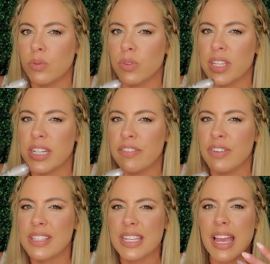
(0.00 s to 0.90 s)
the
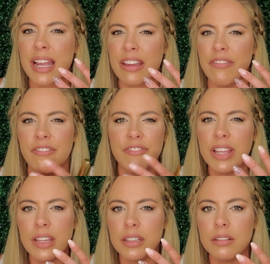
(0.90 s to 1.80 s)
difference. I can
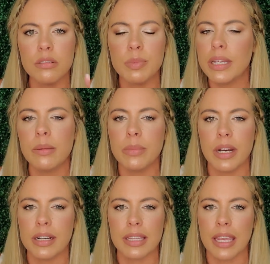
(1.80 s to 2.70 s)
feel a little bit,
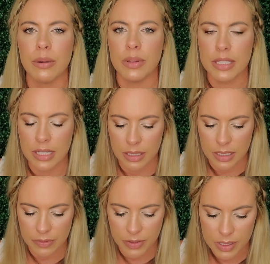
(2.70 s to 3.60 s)
but I can't really tell the
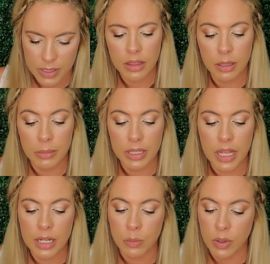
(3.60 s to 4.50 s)
difference. The
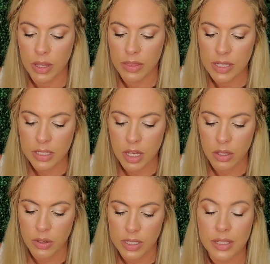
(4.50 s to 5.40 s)
Milani one, this
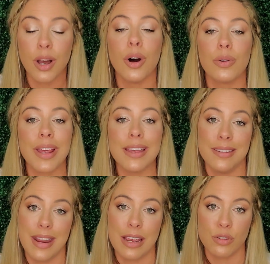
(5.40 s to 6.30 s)
color is called
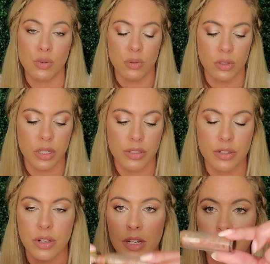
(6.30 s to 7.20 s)
Natural
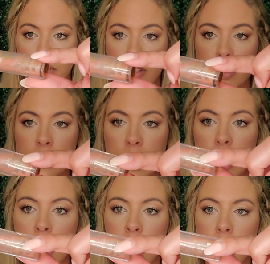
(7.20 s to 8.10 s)
Luster, and if you can
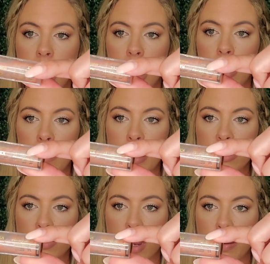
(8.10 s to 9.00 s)
see, I'm like
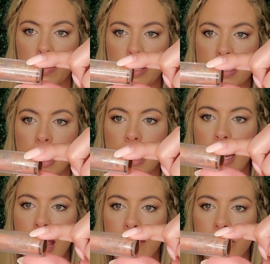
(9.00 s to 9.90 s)
scraping the side.
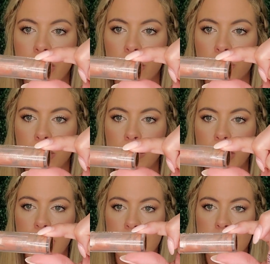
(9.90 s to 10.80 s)
I have another one,
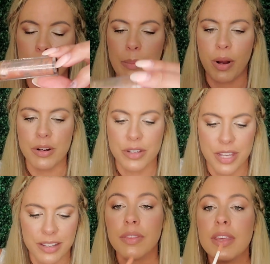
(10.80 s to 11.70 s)
but it's in my
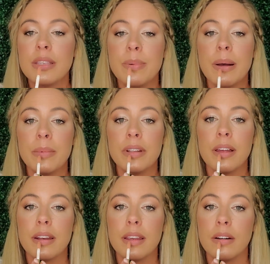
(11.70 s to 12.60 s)
purse. These by
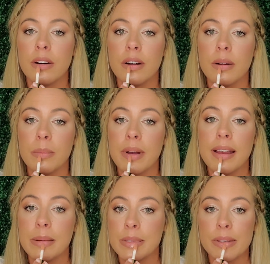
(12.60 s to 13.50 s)
Milani are my
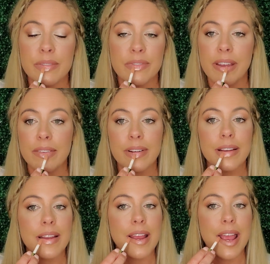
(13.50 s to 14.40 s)
absolute
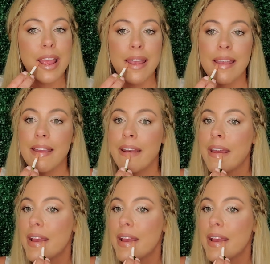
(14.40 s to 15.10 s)
favorite. And